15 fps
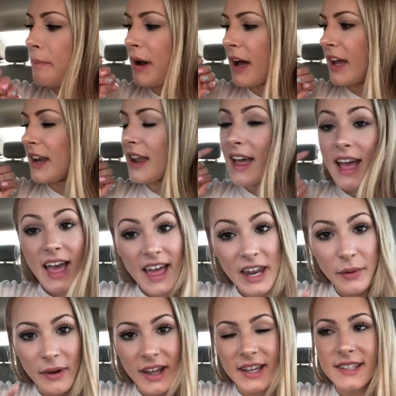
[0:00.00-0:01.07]
but
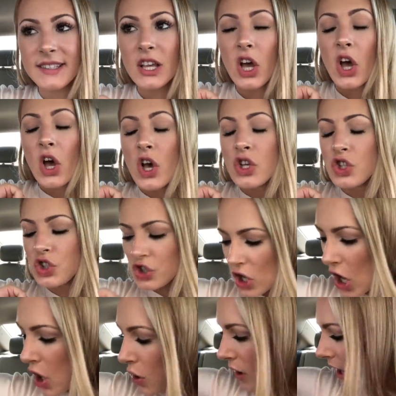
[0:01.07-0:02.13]
anyways,
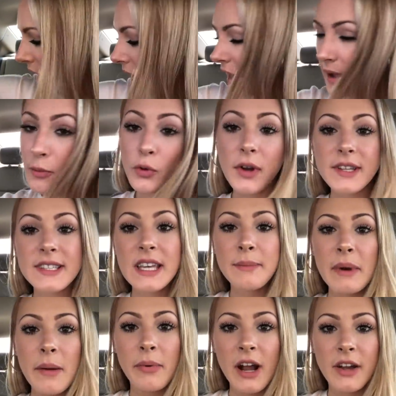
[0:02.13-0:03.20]
so I'm going to eat
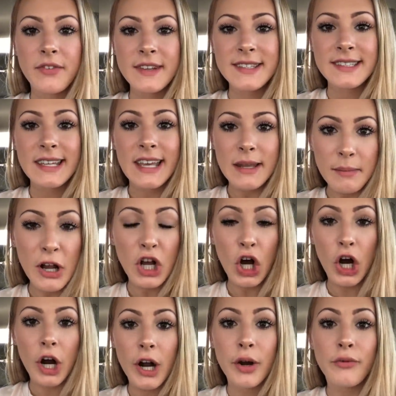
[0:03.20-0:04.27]
my breakfast in my
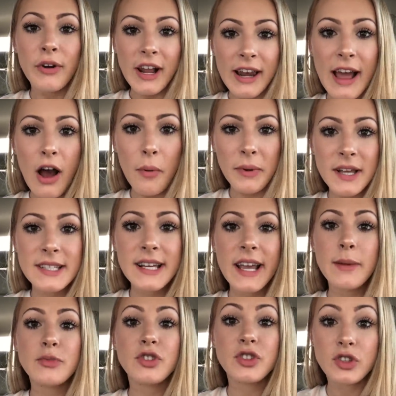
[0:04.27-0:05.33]
car right now because I
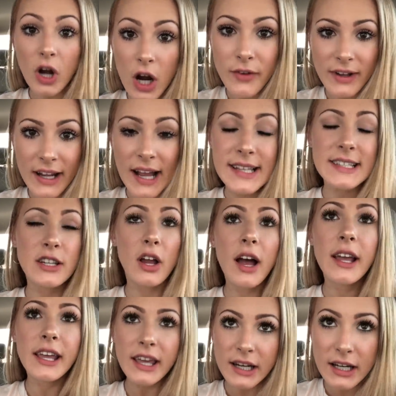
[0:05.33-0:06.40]
am starving. I did
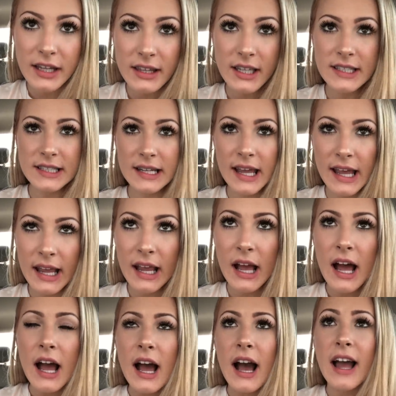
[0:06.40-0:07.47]
not eat anything today.
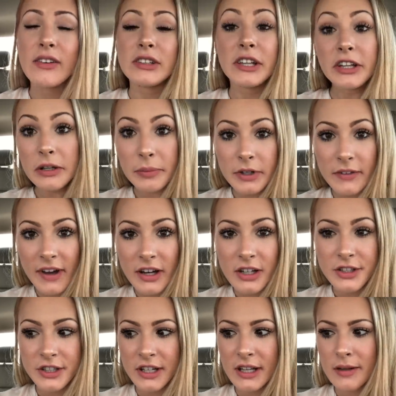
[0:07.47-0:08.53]
I have a little bit of
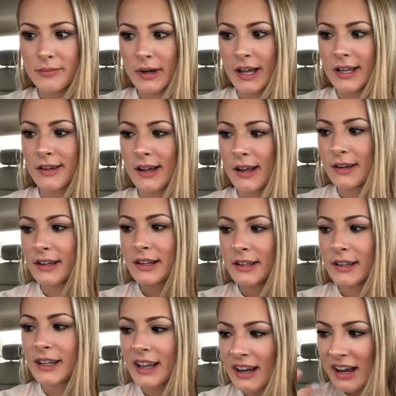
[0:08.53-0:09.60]
energy, but not nearly